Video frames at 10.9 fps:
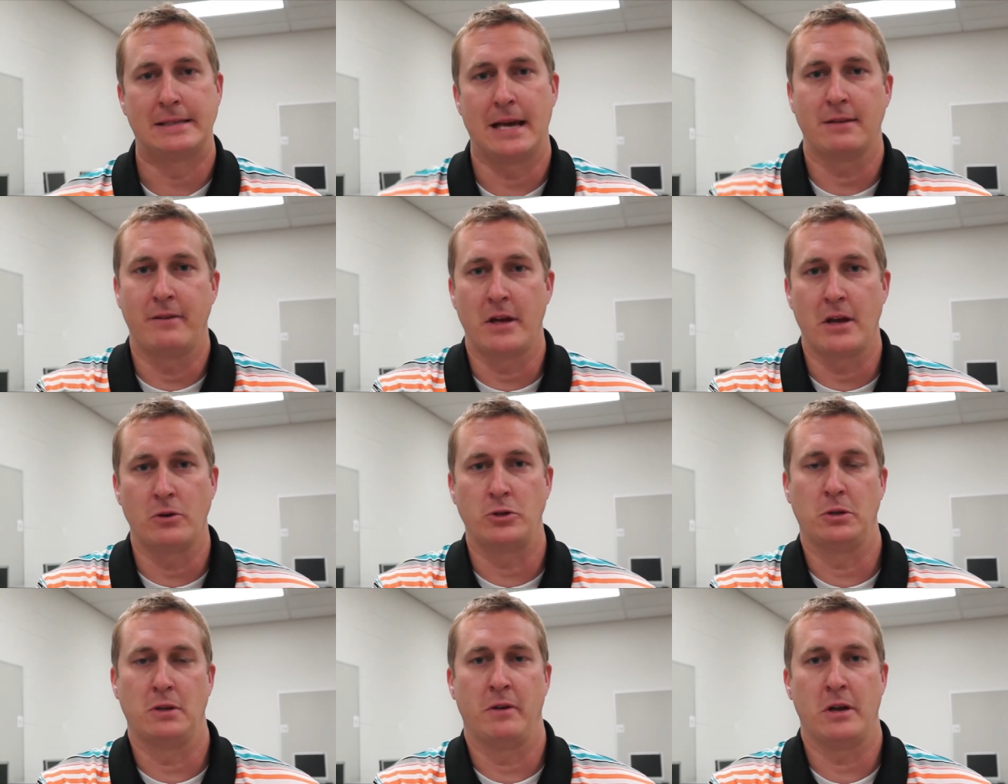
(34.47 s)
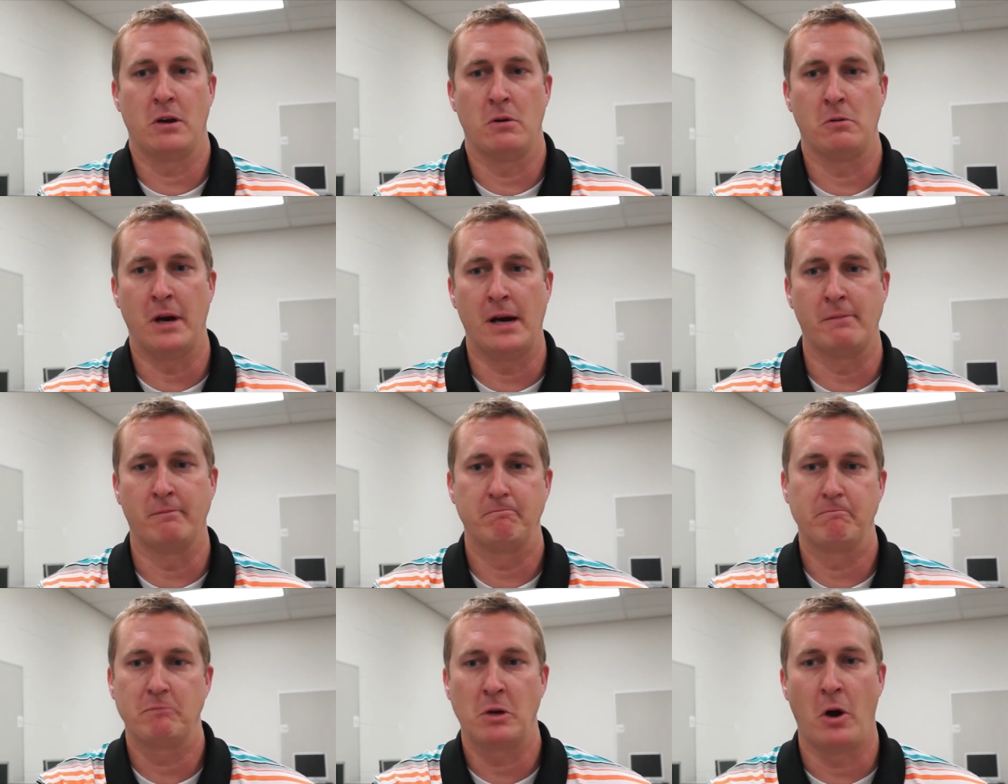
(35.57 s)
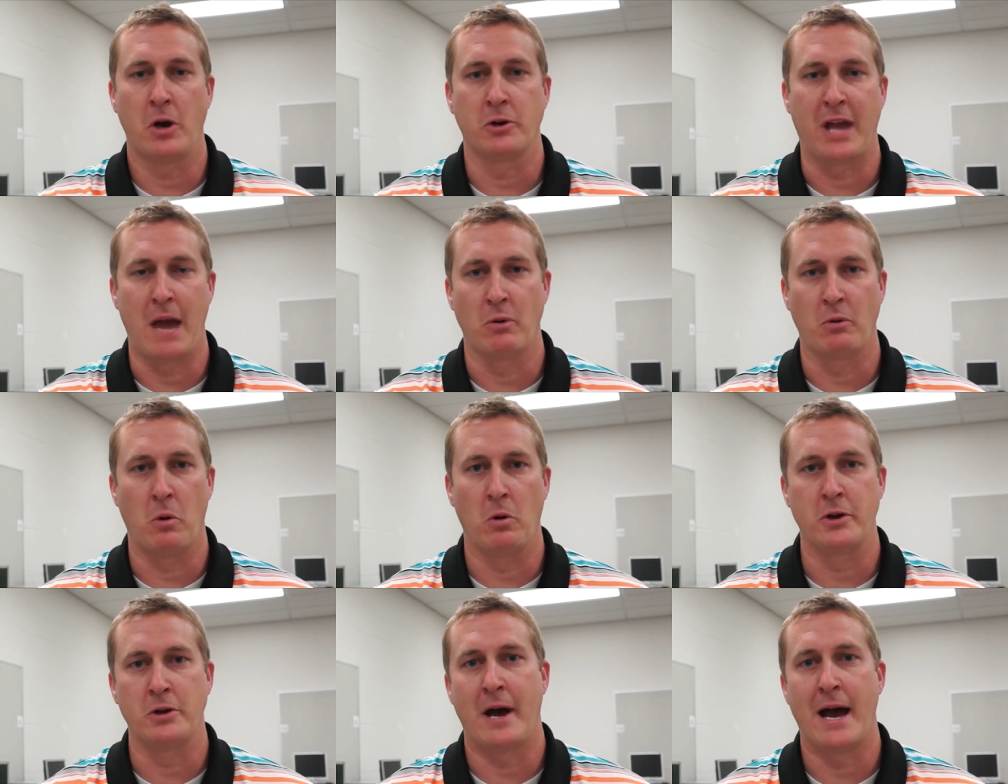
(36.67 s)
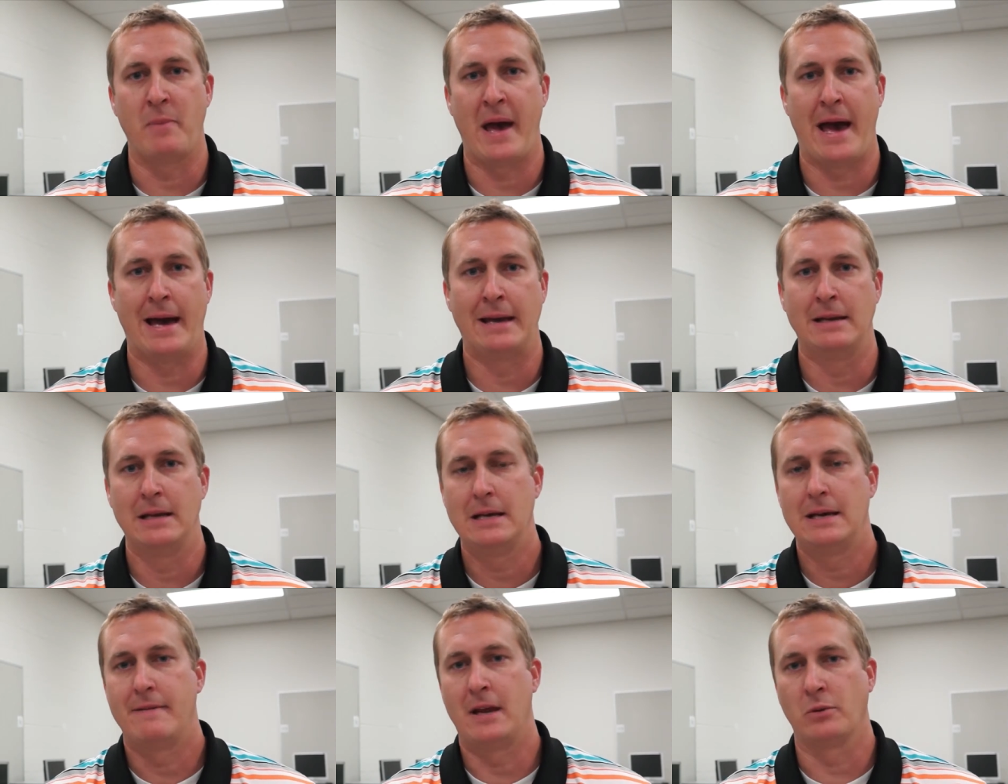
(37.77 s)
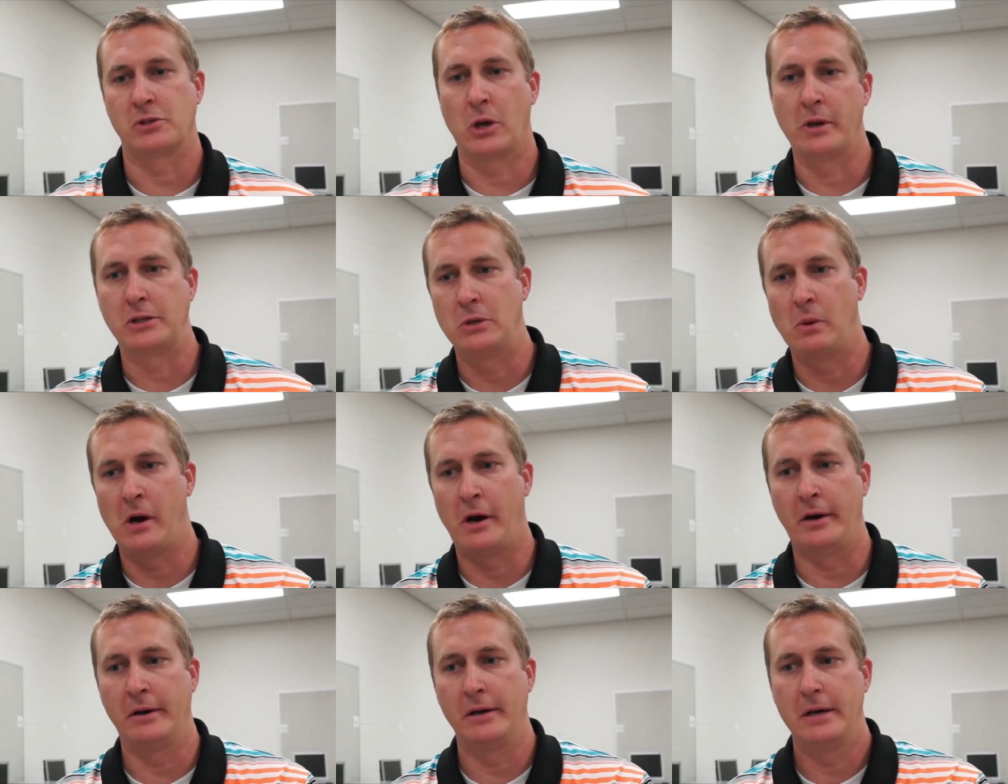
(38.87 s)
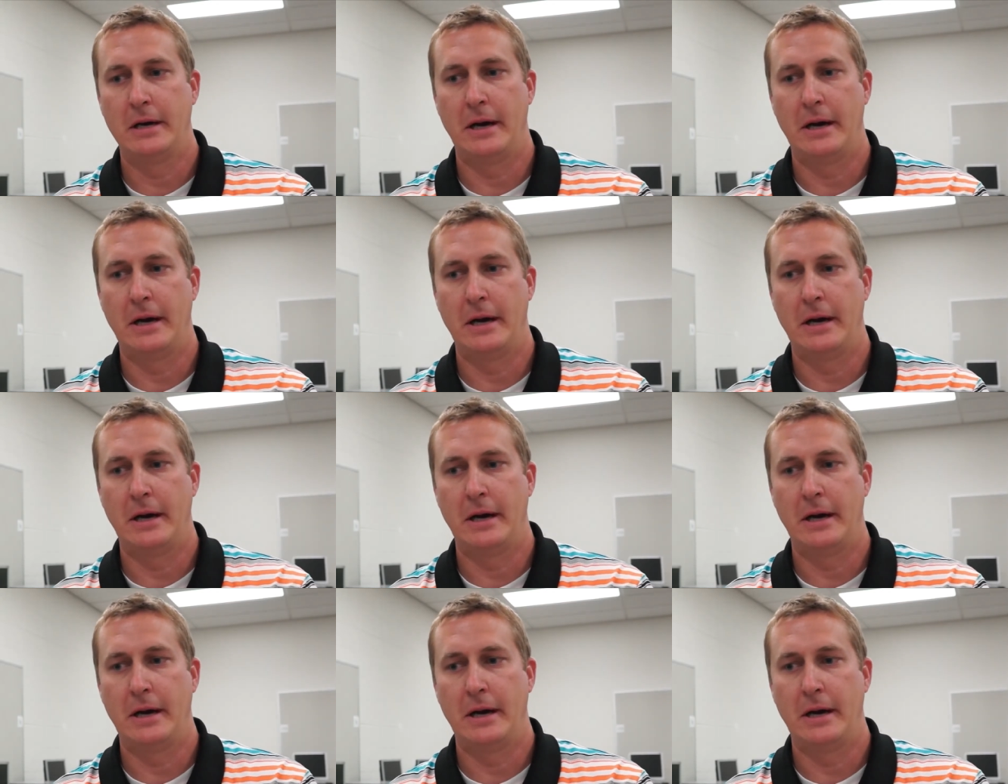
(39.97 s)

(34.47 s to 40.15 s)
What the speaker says: take the video, shoot the video on your camera roll, on your iPad, then it was going to our